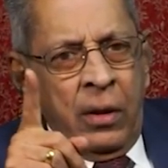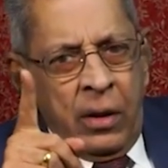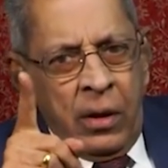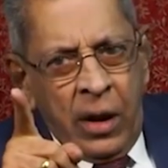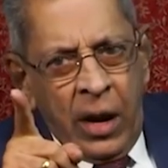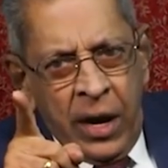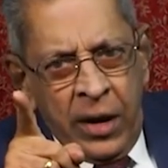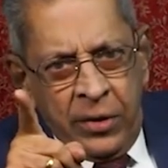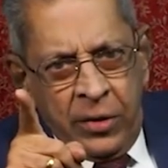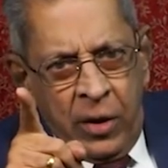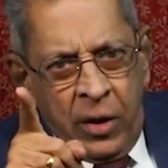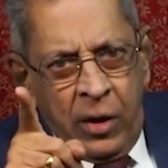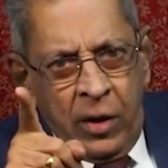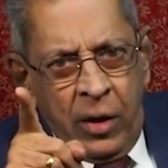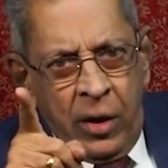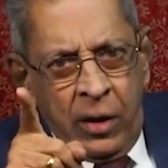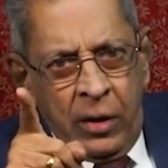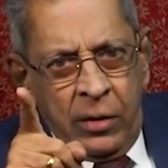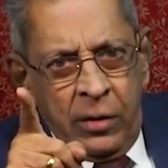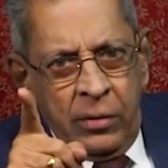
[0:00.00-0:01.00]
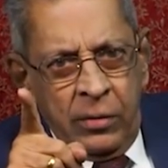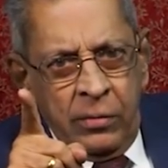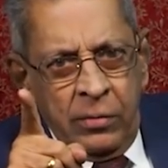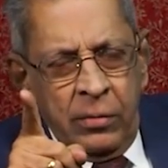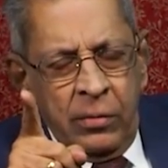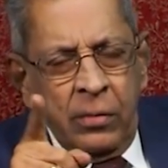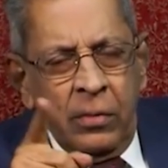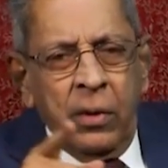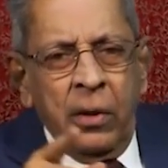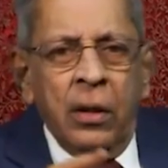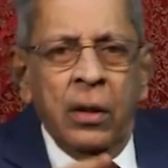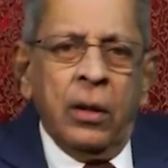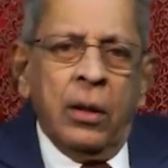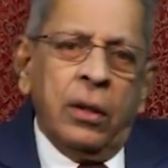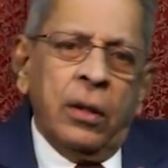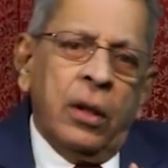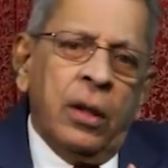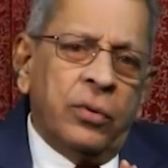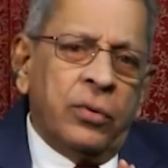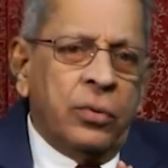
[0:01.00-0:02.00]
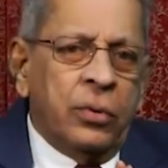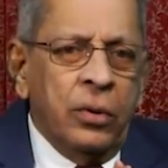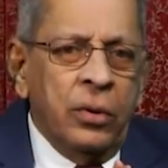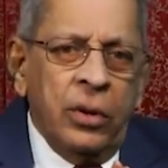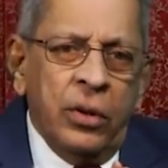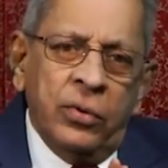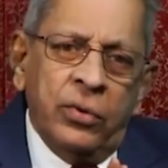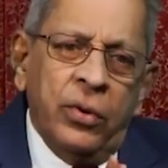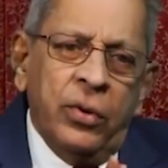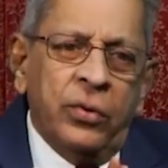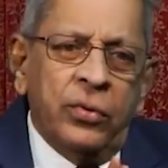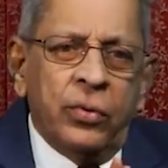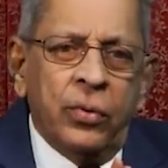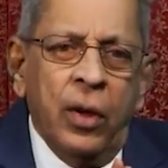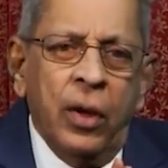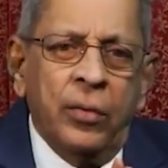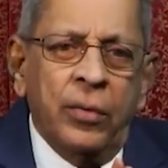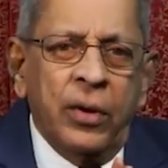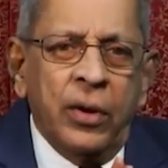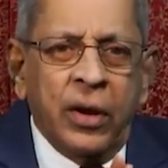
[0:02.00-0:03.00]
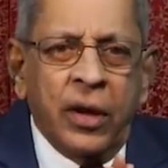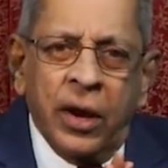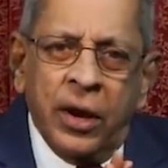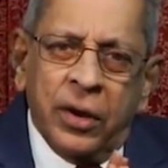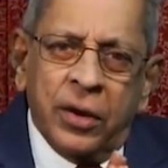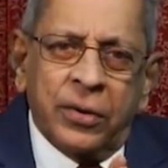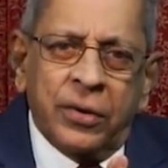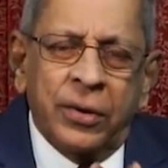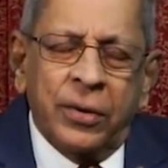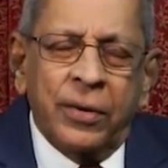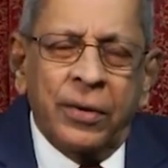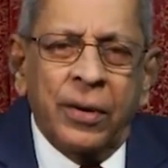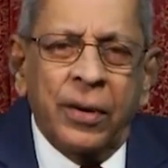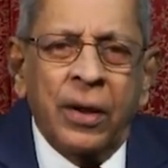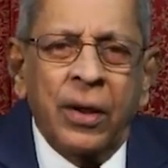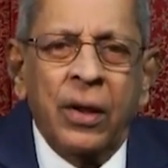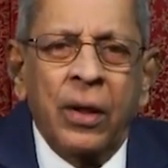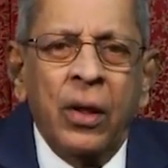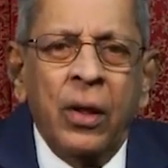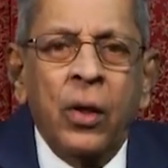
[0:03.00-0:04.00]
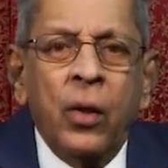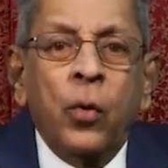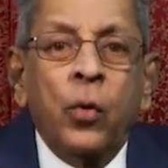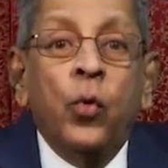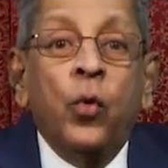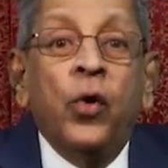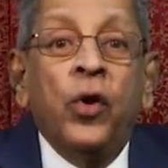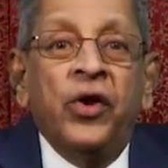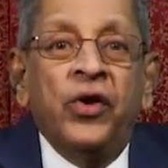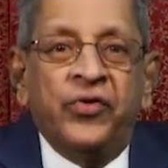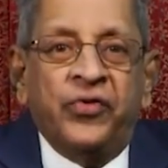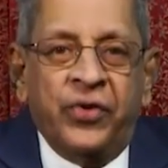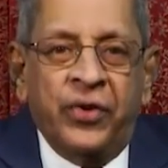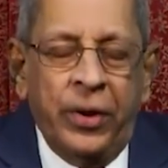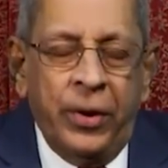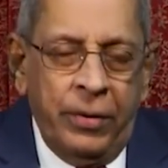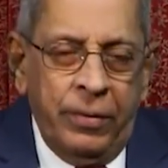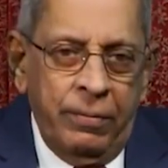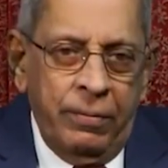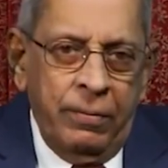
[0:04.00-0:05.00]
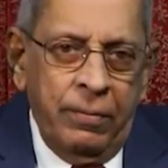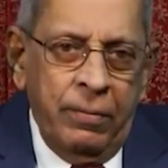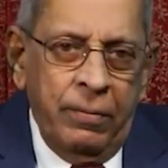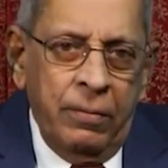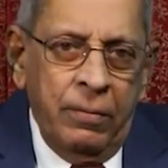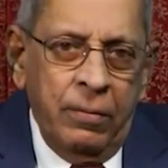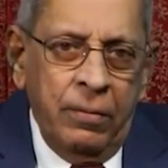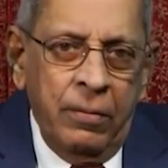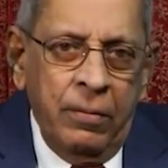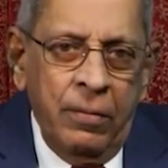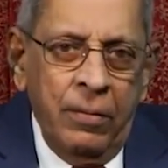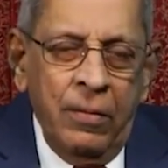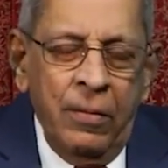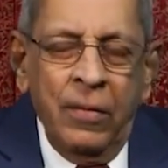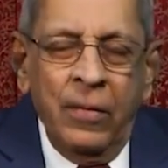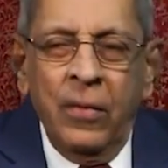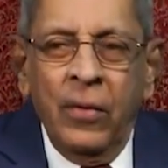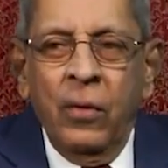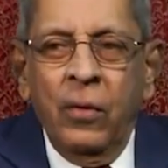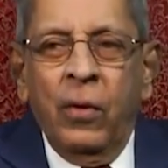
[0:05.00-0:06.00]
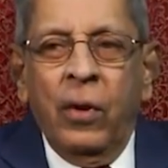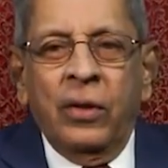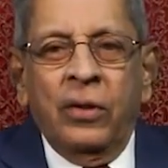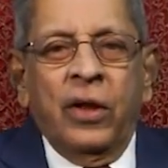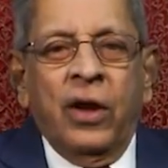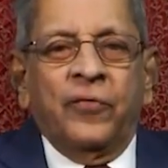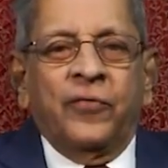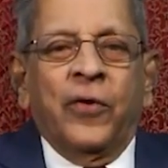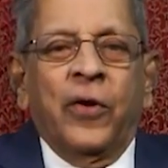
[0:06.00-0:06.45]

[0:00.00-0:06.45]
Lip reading: Right or not? Yes, Swami. Correct. Who is he? Well, that